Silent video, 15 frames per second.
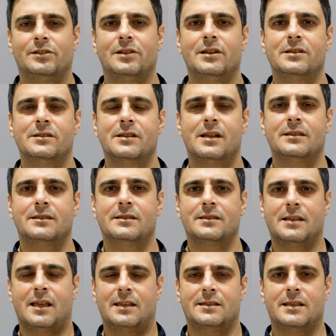There is not
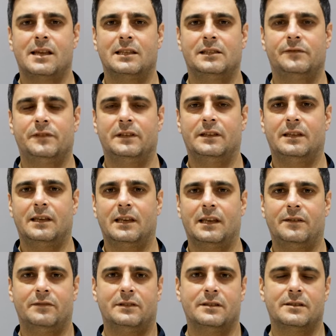a scientific
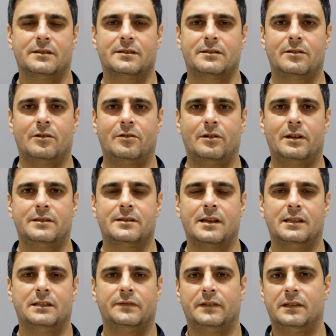evidence or a
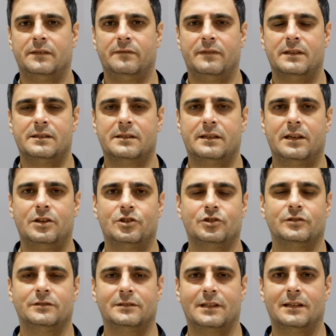scientific
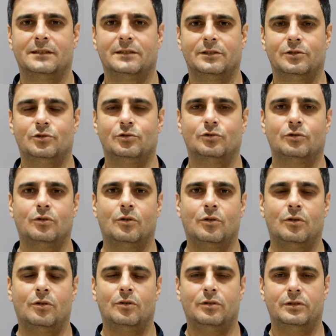investigation that it
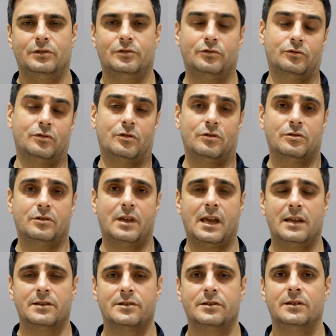should cause
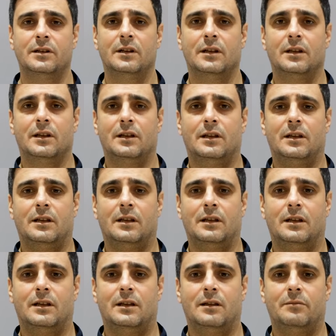cancer,
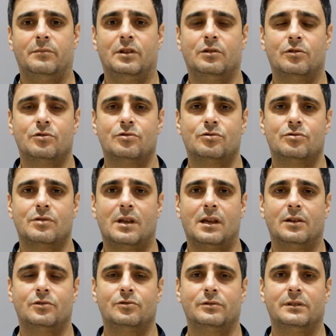because
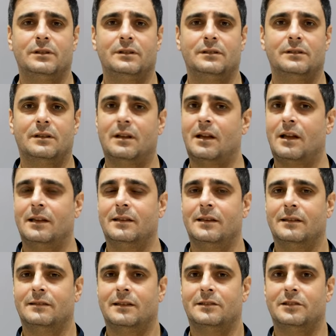actually I
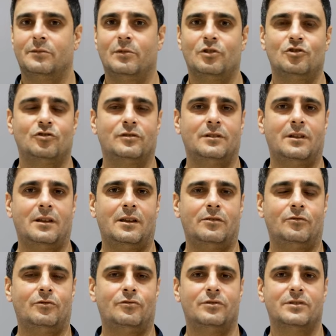cannot imagine
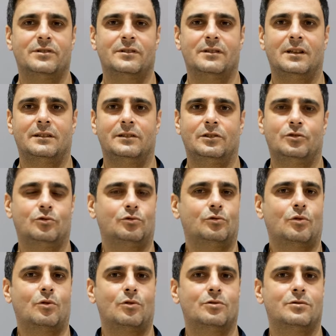any reason that it should
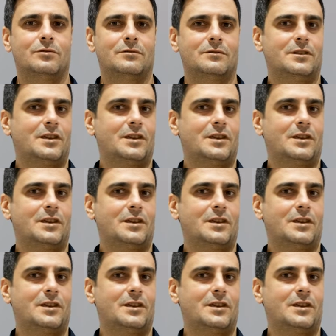cause